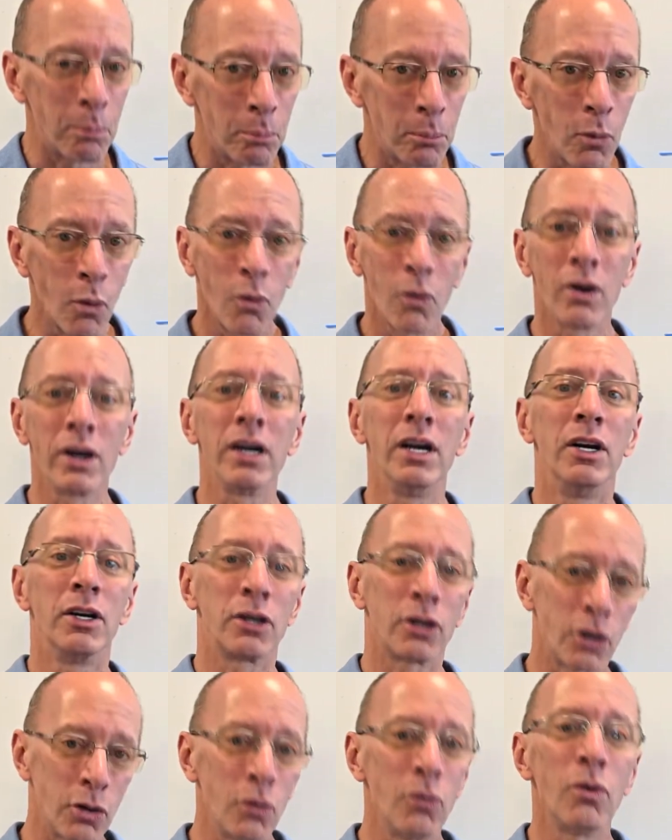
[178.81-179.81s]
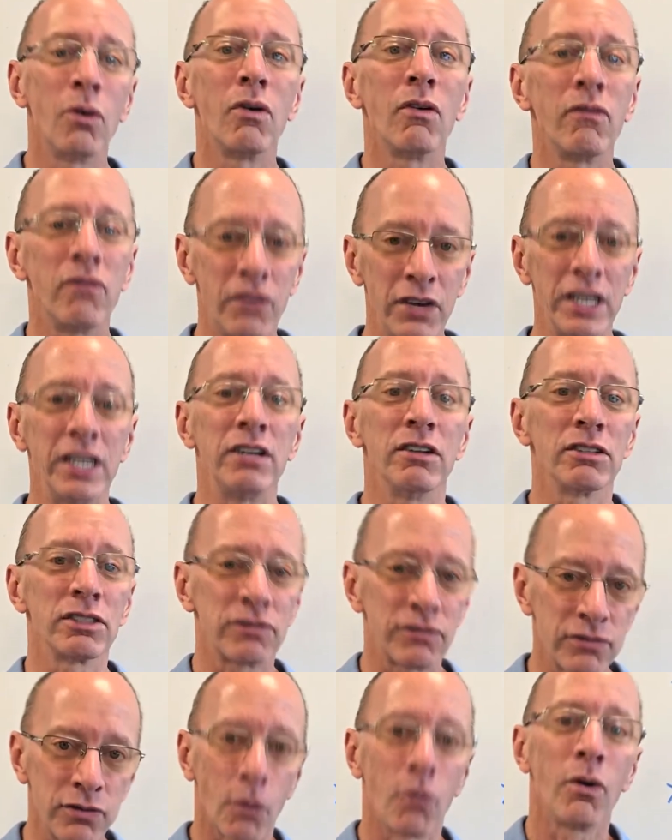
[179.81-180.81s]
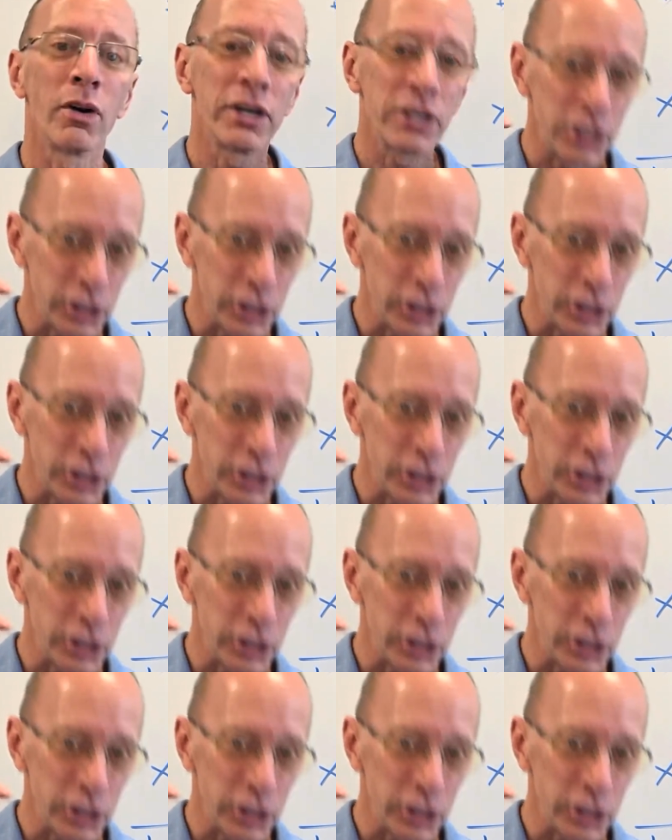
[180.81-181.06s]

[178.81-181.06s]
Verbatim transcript: more cool videos for